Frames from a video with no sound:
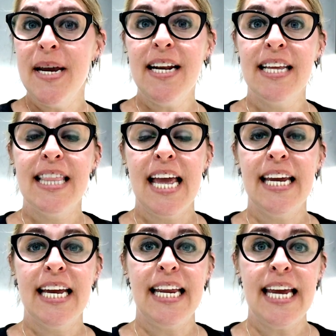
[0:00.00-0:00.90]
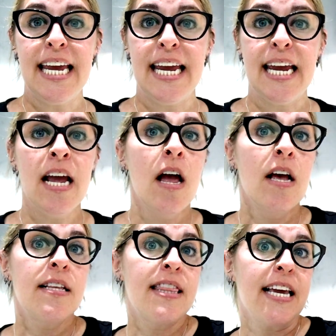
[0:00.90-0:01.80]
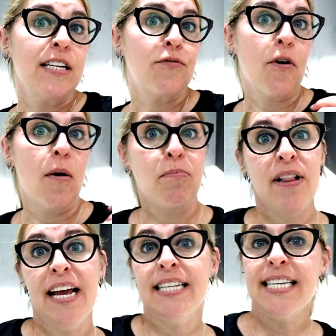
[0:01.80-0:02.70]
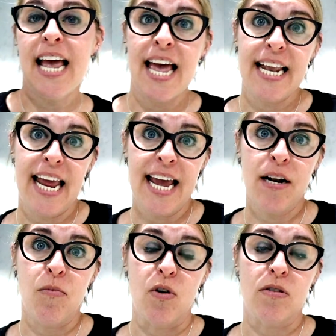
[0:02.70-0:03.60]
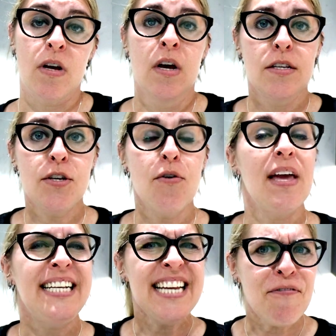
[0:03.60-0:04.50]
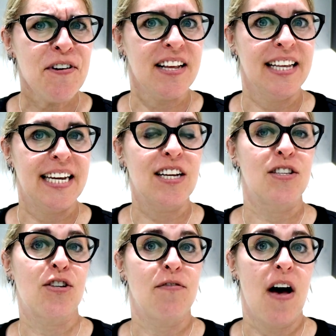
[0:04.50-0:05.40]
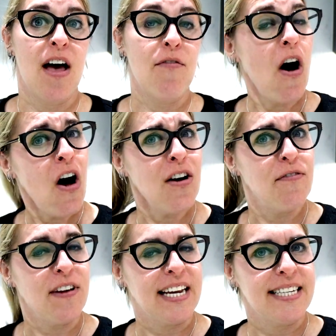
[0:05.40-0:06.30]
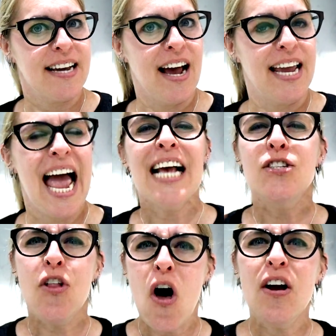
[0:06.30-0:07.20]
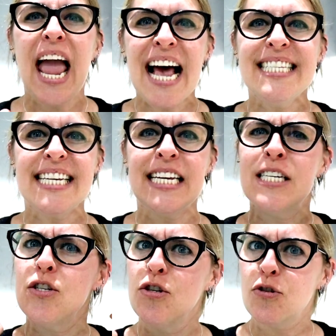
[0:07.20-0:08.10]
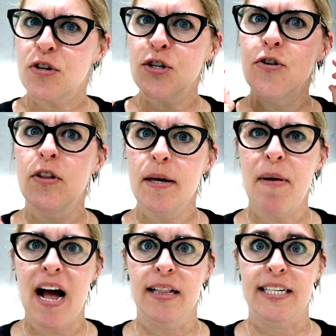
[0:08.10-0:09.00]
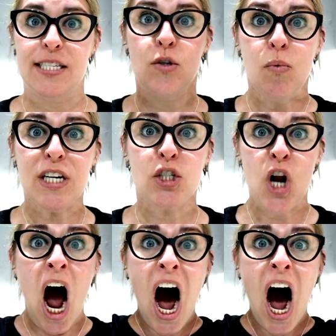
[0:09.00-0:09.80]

meaning they can eat things from plants and animals. So they definitely can survive on a vegan diet as long as it is nutritionally balanced, which